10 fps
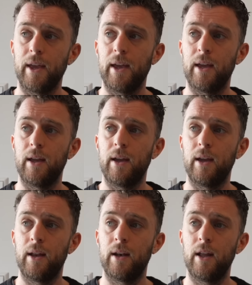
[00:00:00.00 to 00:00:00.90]
And
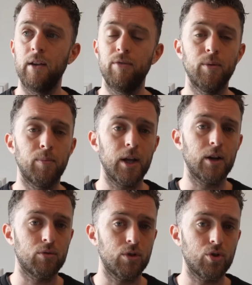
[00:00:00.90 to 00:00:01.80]
and if the player
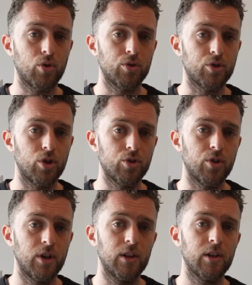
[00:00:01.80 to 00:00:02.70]
cross courts goes to the net,